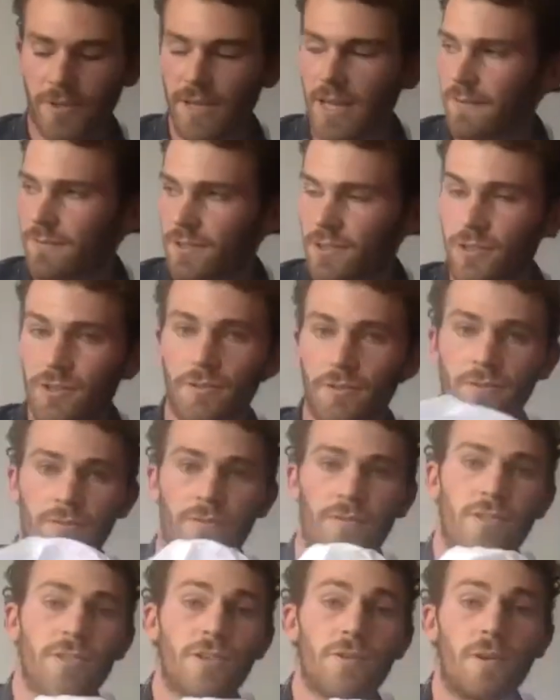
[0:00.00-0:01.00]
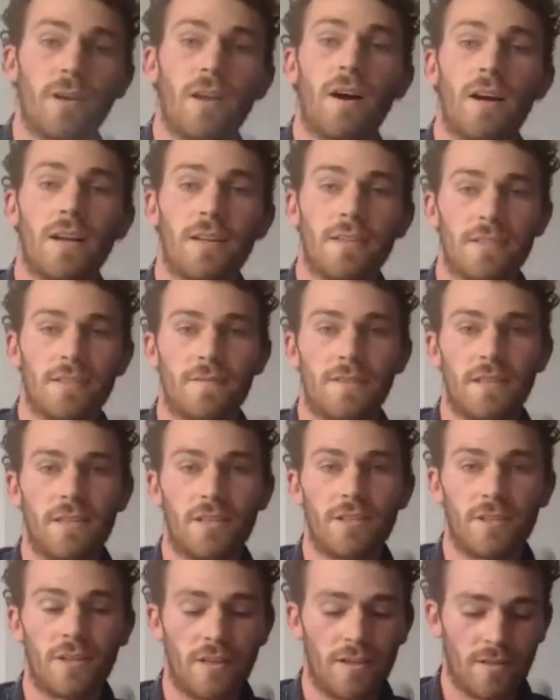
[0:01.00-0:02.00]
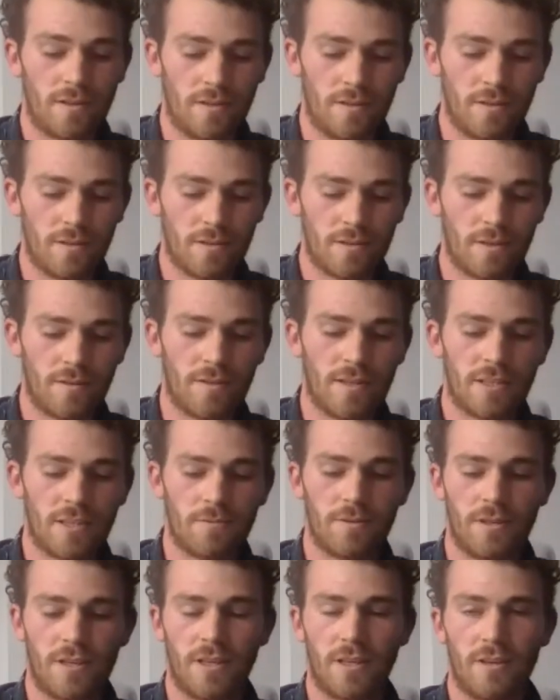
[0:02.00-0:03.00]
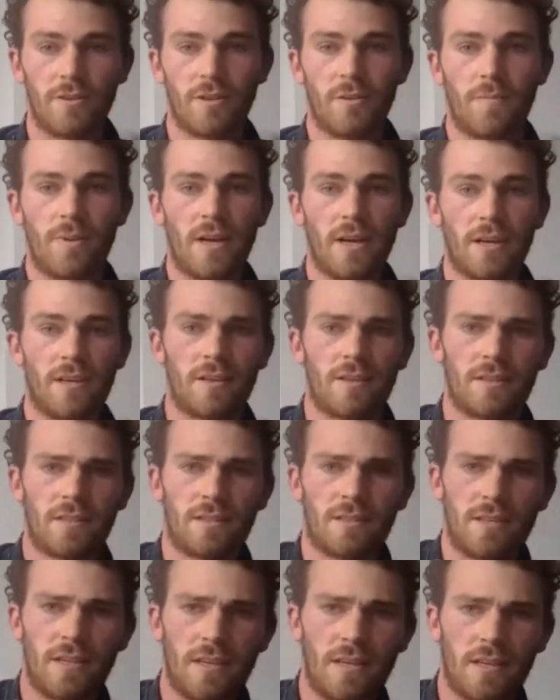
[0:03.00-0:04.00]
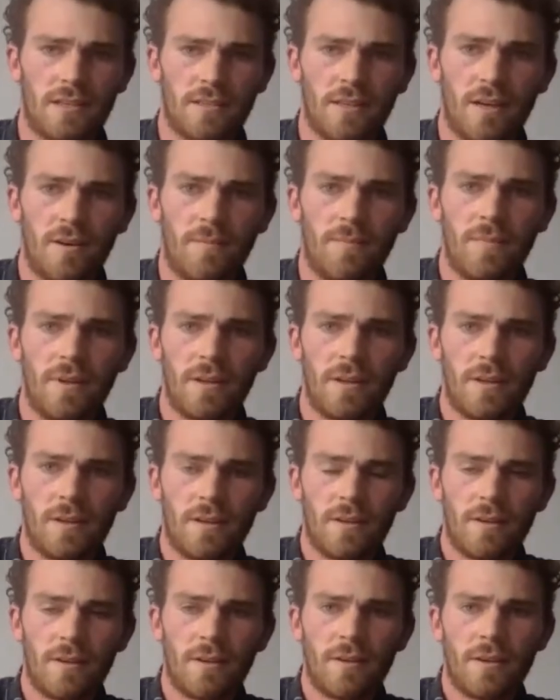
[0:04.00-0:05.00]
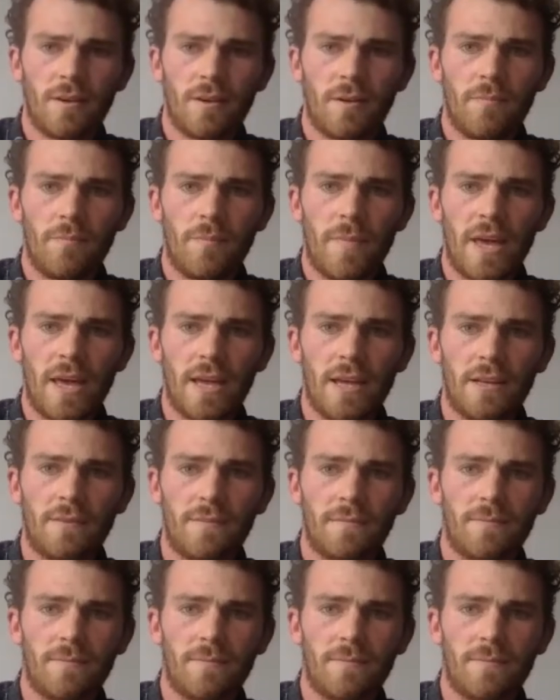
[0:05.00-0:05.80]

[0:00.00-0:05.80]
have two lines of t-shirt. So this one here on the back, you can see it's made.